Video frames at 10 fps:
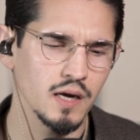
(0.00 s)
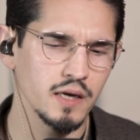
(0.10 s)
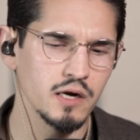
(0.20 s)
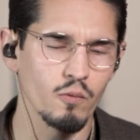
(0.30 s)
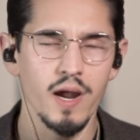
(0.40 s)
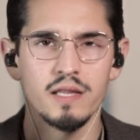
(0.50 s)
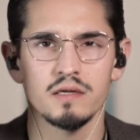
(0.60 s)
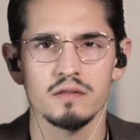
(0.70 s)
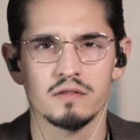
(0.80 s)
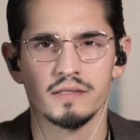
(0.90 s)
In a way,
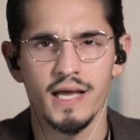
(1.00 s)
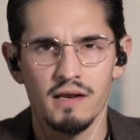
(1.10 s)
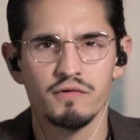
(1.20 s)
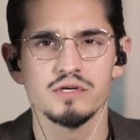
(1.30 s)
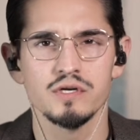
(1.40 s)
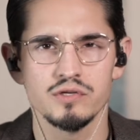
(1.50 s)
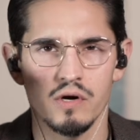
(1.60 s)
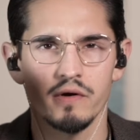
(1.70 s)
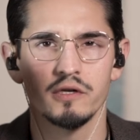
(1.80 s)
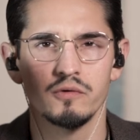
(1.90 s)
the television's
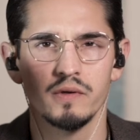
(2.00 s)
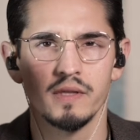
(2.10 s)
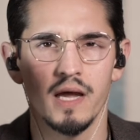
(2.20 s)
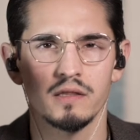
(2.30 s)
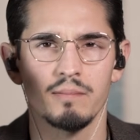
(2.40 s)
already doing that.